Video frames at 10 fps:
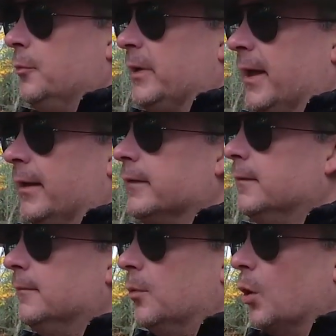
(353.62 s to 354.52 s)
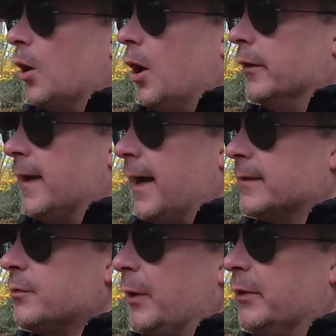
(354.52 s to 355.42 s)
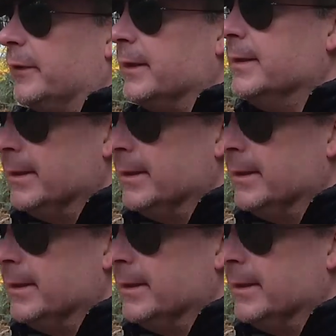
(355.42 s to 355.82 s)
we get more contacts quickly.